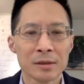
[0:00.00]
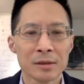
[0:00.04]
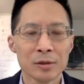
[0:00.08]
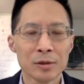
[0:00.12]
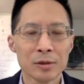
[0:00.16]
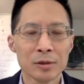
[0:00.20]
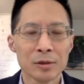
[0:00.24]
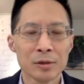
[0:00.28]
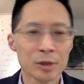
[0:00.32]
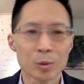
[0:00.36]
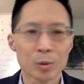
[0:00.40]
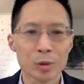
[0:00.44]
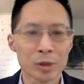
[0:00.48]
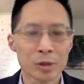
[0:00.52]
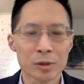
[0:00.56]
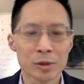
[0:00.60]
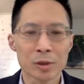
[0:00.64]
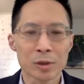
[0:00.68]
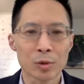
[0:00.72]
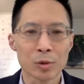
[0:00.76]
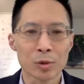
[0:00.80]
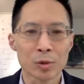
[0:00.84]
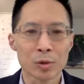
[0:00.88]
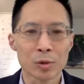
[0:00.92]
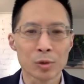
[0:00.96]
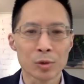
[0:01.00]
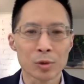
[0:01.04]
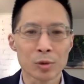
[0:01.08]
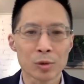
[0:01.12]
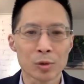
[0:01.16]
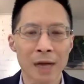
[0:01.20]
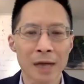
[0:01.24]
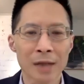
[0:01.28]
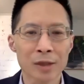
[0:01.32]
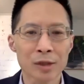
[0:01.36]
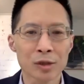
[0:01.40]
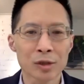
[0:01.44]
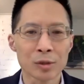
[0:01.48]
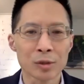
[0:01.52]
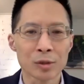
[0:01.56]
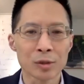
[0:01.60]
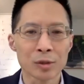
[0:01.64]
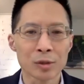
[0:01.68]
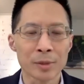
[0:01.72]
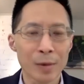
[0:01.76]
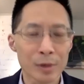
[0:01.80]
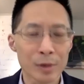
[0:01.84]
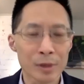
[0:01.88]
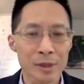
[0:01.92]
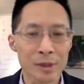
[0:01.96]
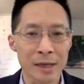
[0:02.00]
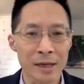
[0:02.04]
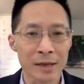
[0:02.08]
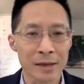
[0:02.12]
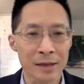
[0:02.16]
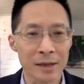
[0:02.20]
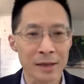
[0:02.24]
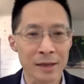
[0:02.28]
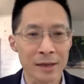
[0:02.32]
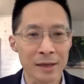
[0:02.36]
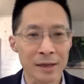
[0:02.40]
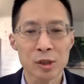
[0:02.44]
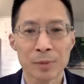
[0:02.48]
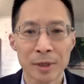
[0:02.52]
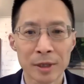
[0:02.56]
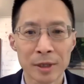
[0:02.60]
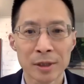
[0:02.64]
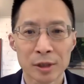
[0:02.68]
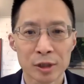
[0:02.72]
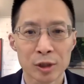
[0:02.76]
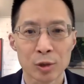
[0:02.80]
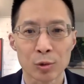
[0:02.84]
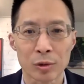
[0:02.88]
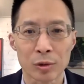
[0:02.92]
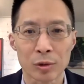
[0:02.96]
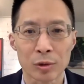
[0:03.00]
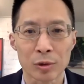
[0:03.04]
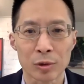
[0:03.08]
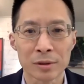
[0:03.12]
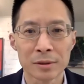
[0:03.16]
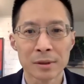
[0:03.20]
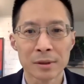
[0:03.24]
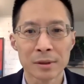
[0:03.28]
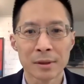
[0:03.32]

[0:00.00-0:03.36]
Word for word: You, you use the word theological, but I would say they are spiritual.